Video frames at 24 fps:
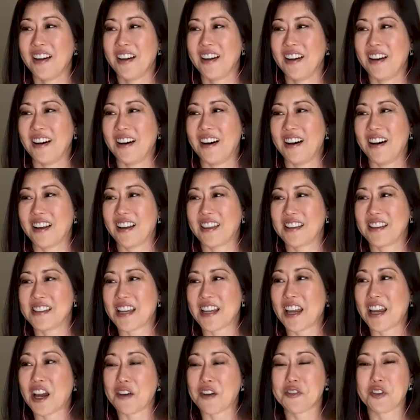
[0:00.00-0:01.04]
the
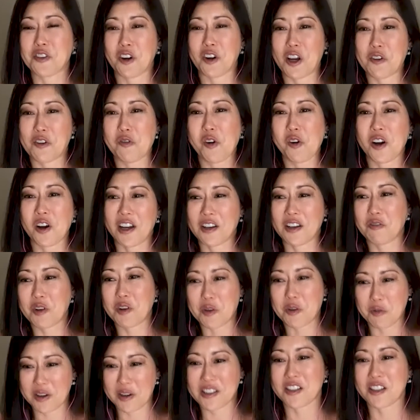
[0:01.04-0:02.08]
day after I won,
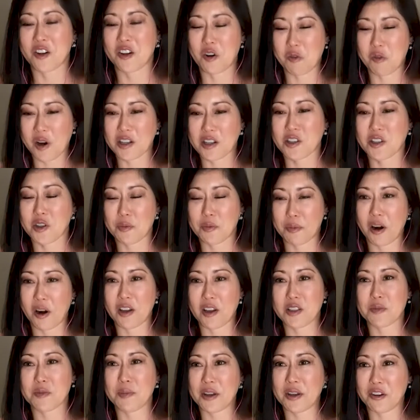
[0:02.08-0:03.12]
we went to go watch the
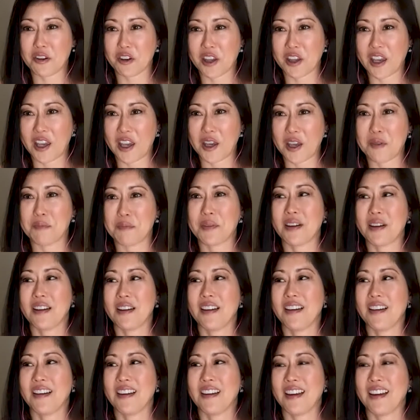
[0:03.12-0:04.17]
bronze medal game.
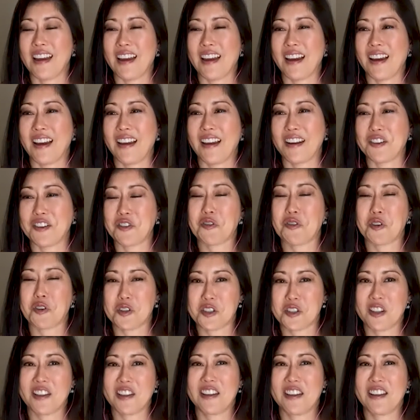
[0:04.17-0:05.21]
And
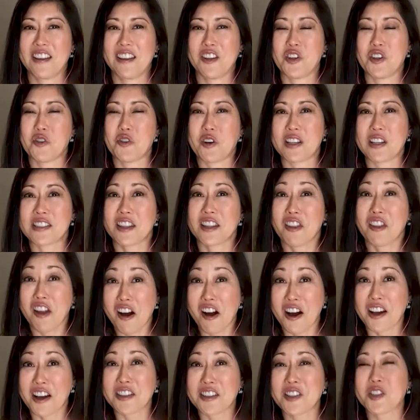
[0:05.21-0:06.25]
unfortunately, the U.S.
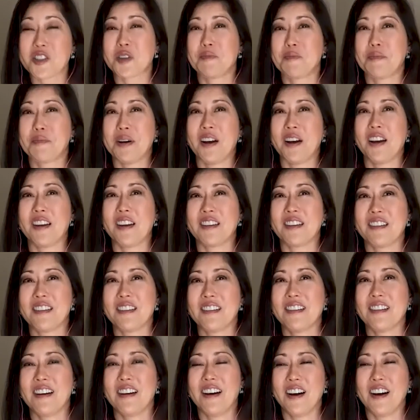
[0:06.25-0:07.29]
lost. But,
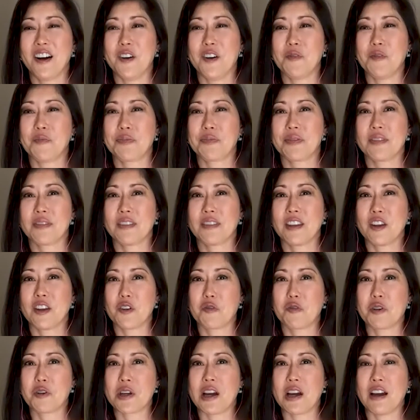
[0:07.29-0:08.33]
I
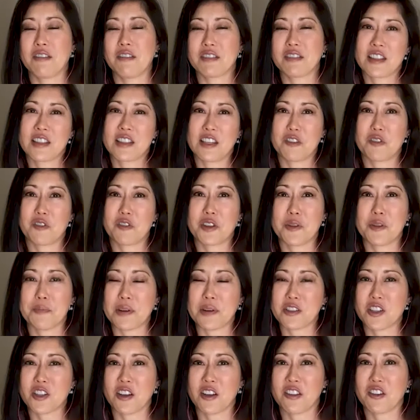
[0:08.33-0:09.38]
was there with a
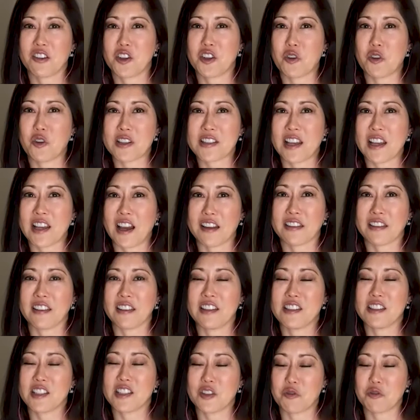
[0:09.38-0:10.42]
bunch of other U.S.
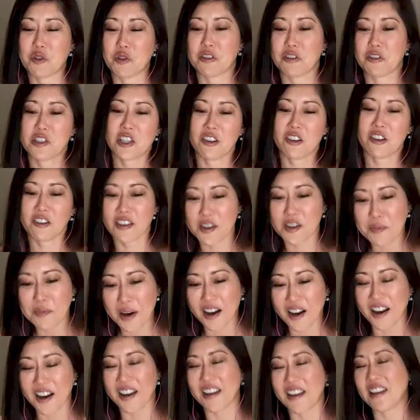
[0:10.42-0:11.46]
athletes, and we were cheering them
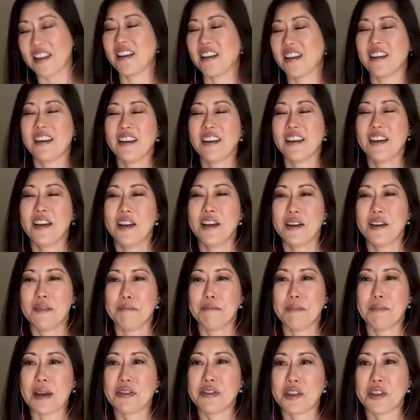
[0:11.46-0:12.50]
on and
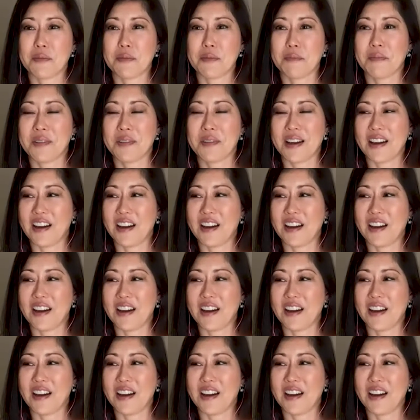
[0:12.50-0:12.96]
met them,